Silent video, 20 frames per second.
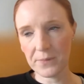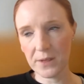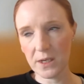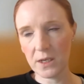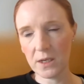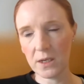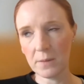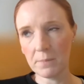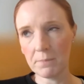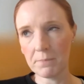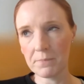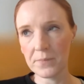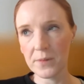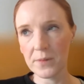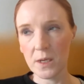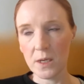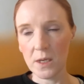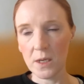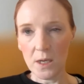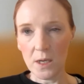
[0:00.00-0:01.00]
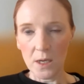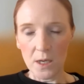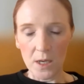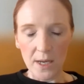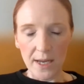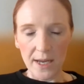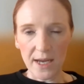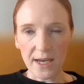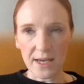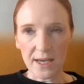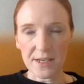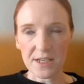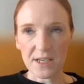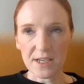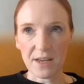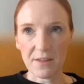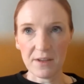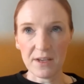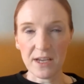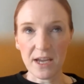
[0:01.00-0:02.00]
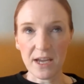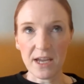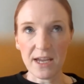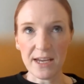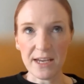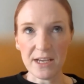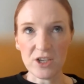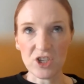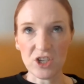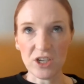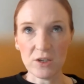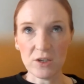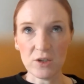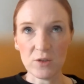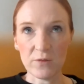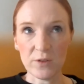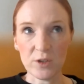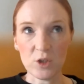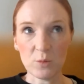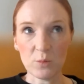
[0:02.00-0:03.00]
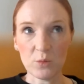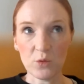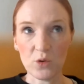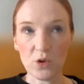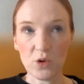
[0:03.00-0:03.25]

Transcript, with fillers: Um, and I think each individual